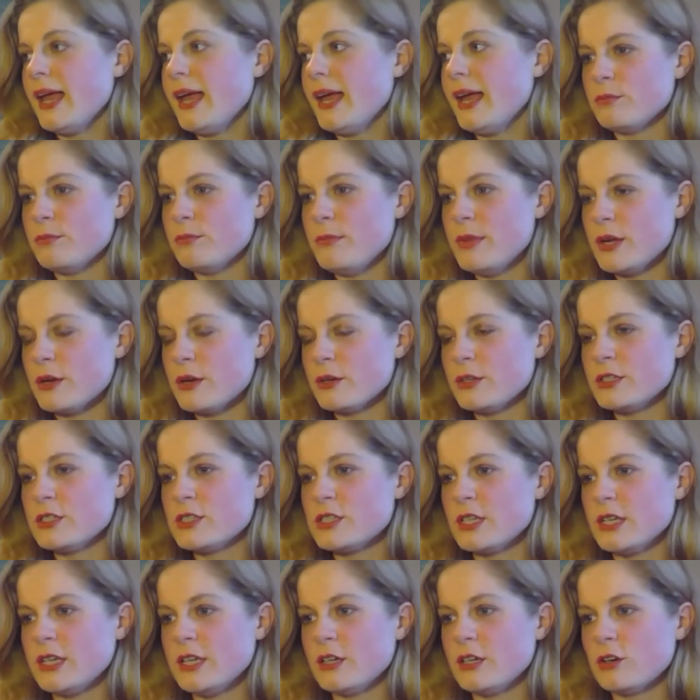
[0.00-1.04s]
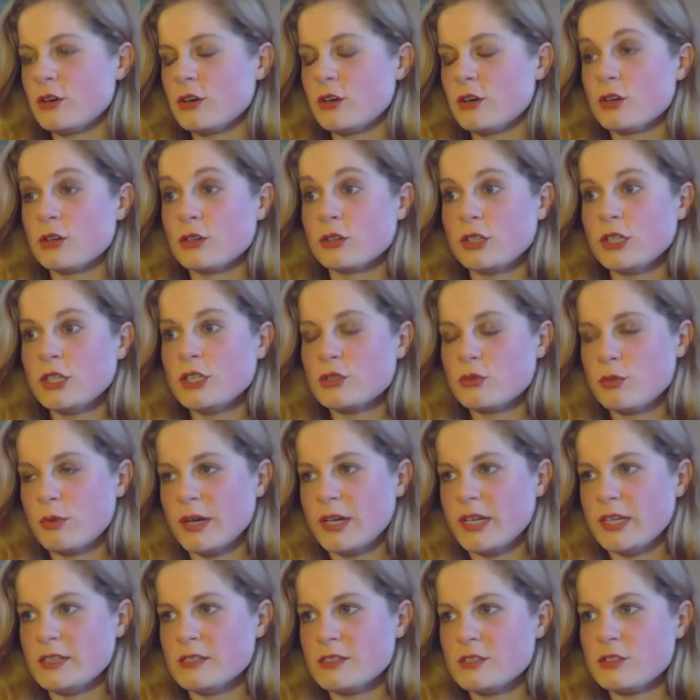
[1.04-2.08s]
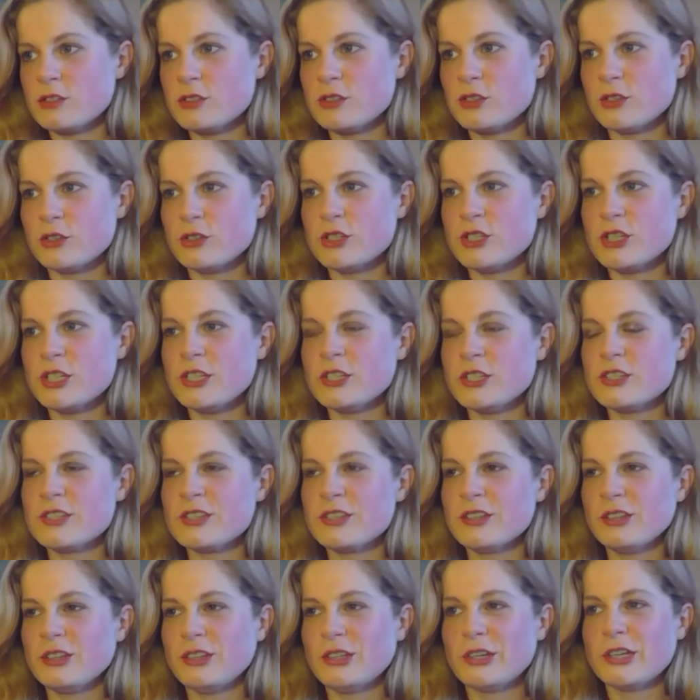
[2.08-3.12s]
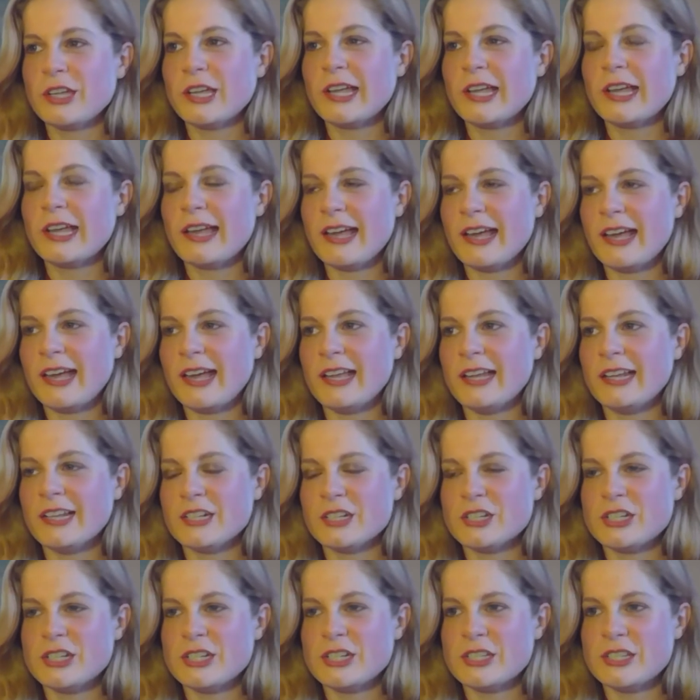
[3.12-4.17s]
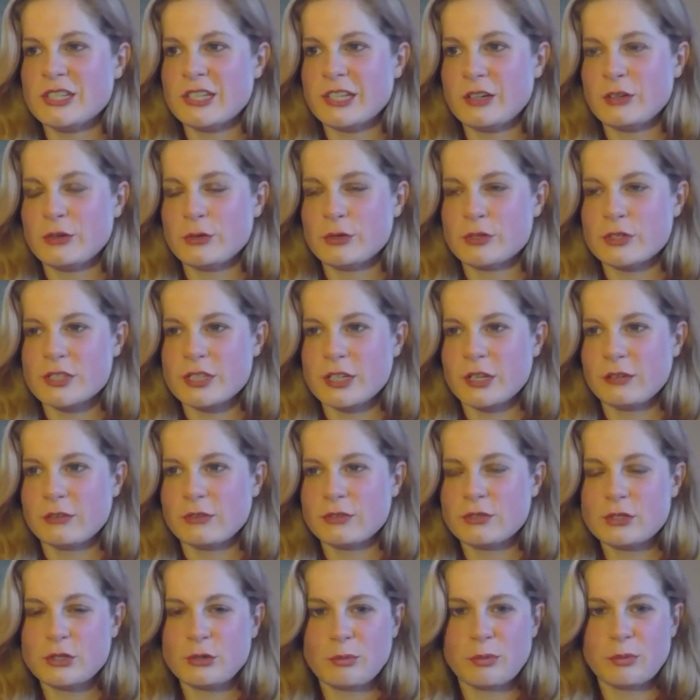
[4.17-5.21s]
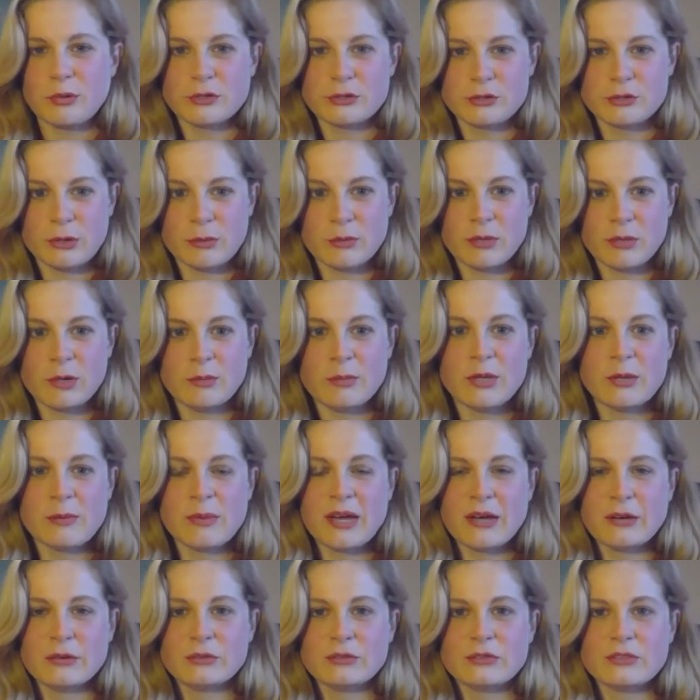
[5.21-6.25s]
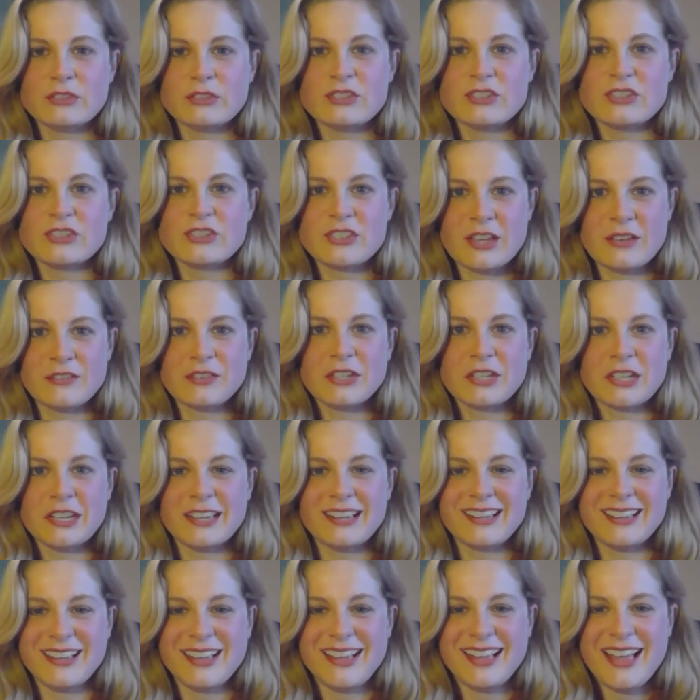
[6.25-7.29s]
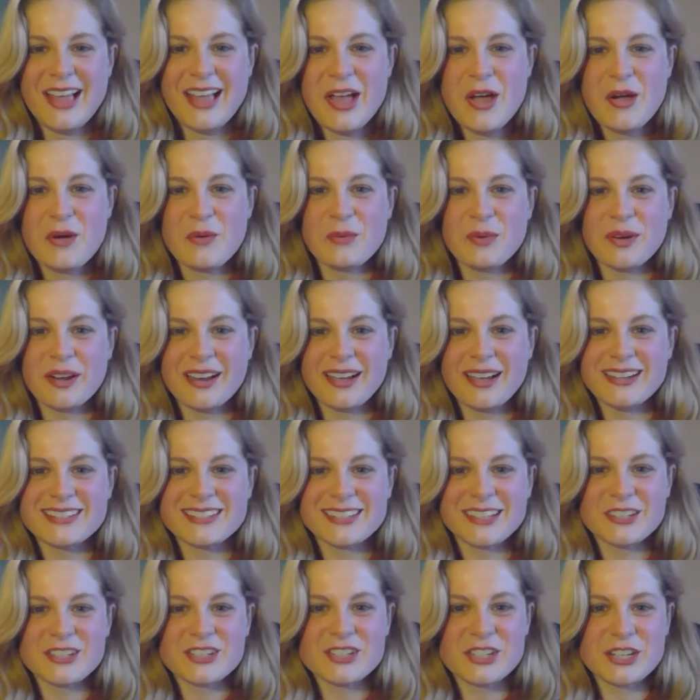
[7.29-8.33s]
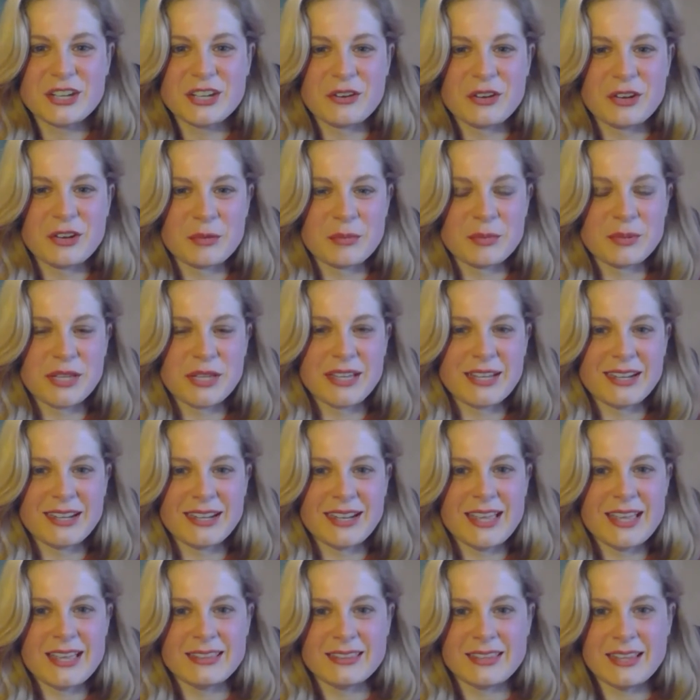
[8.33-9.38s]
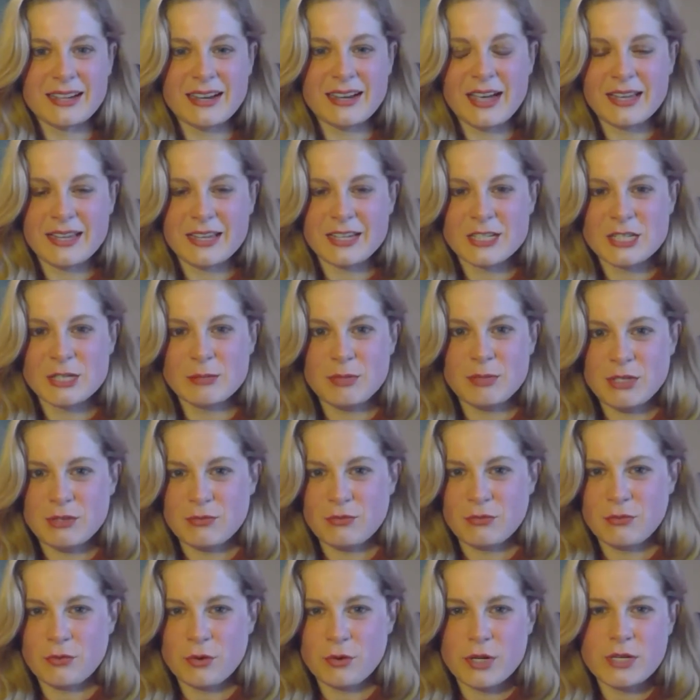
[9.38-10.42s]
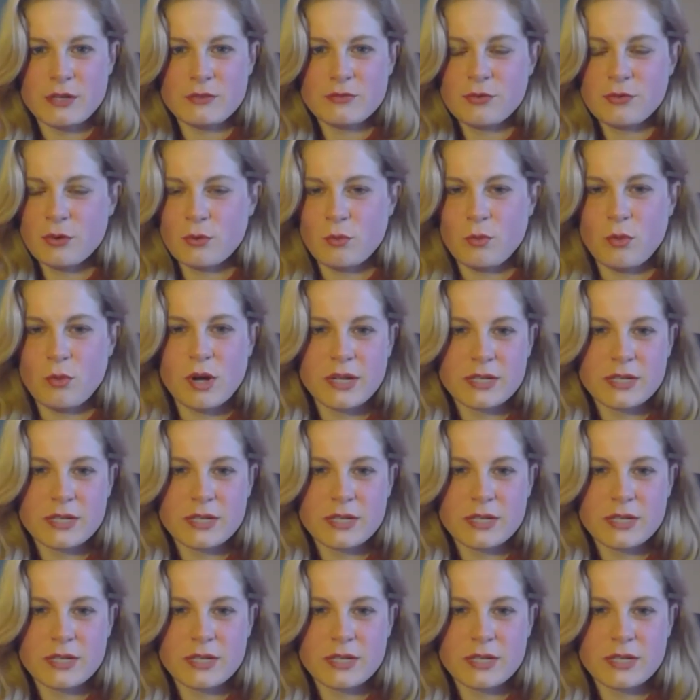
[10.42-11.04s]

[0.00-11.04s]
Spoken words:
Mira's in her early 20s, so she's looking ahead and she's thinking to herself, super, so I'm going to be about 70 when I touch down on a planet, and then I get to be free for